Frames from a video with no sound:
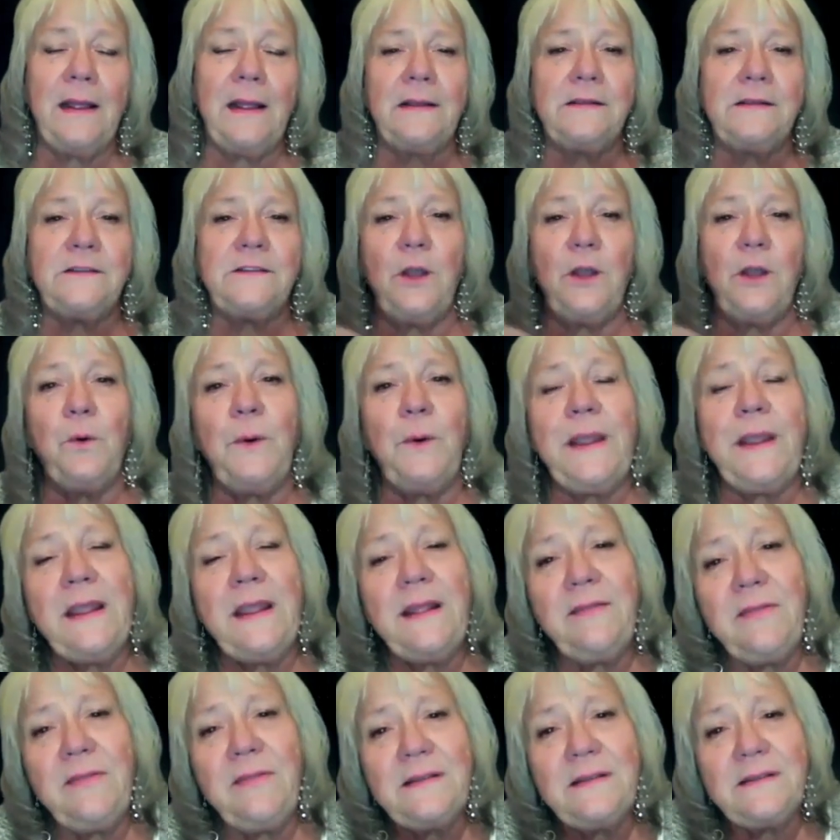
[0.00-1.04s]
So,
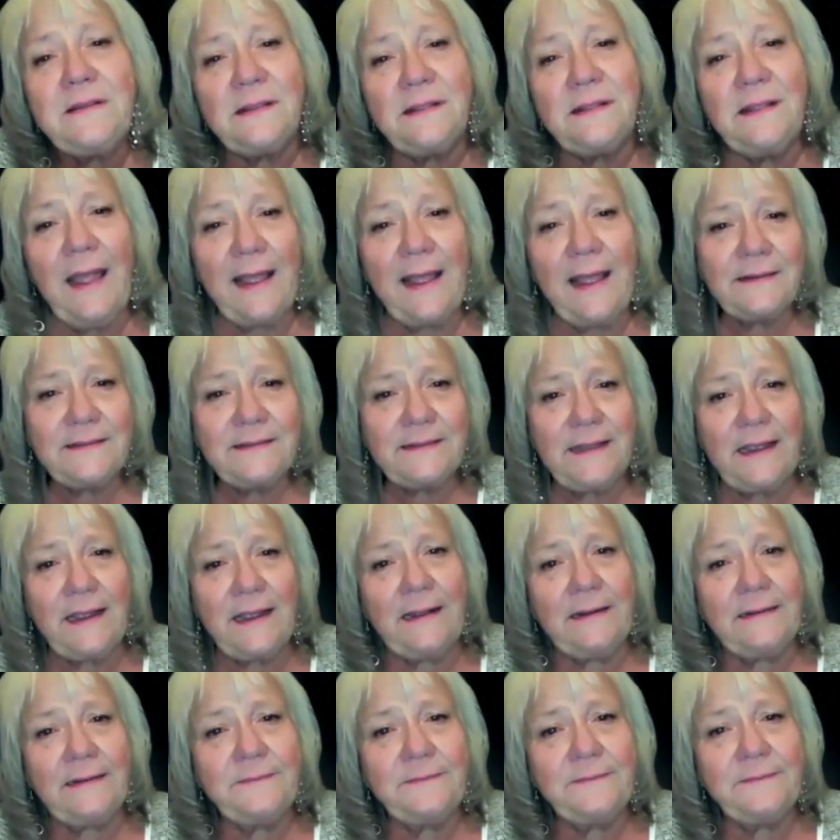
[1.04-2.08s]
in this
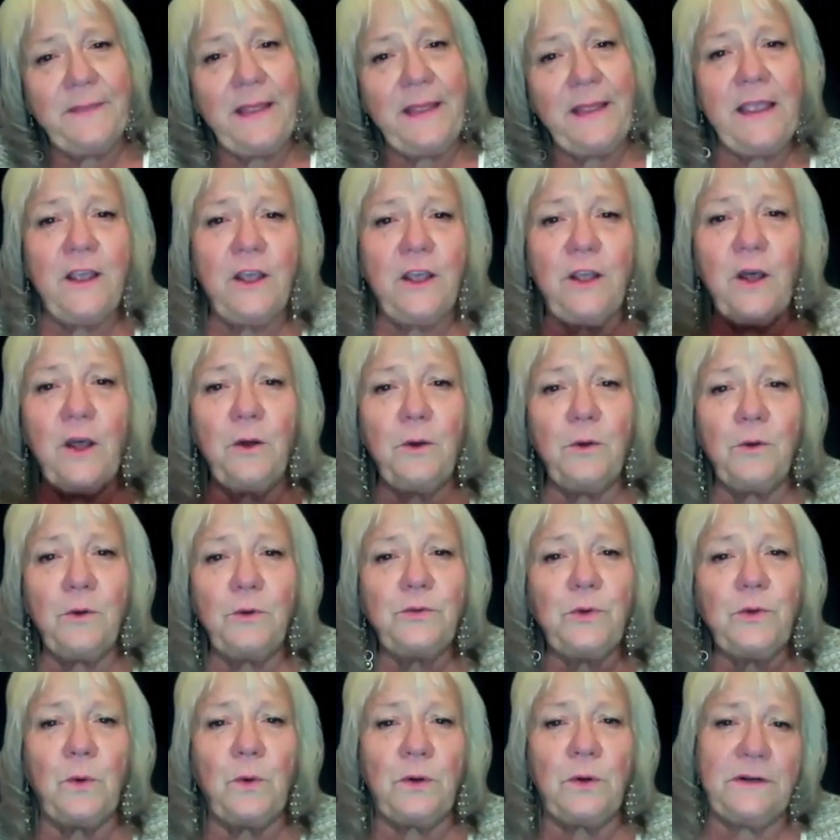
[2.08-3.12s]
lesson, it goes
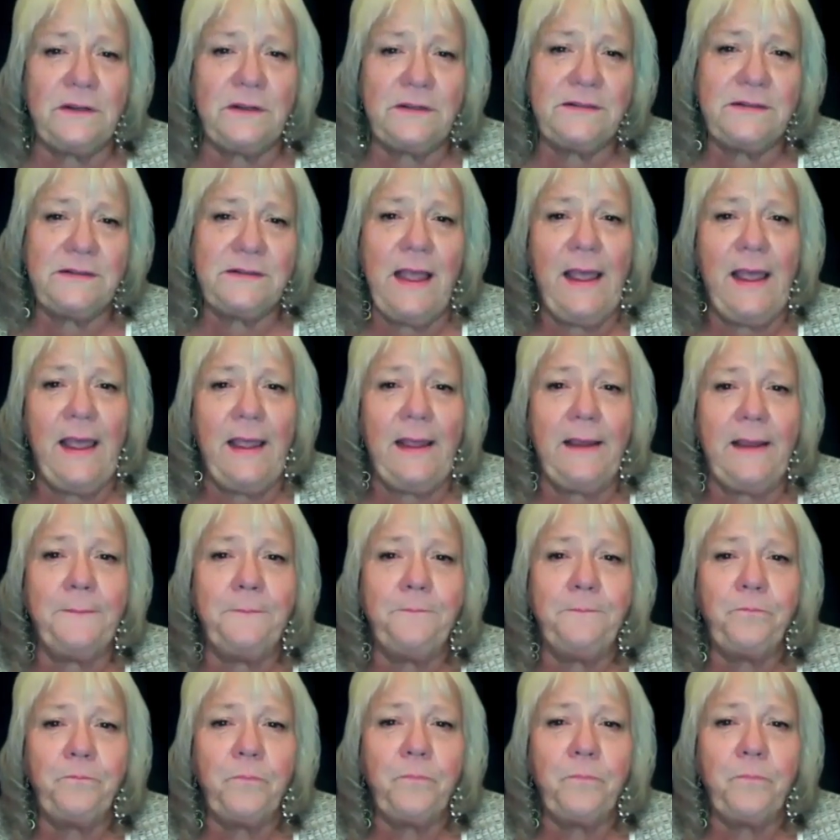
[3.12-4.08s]
on to say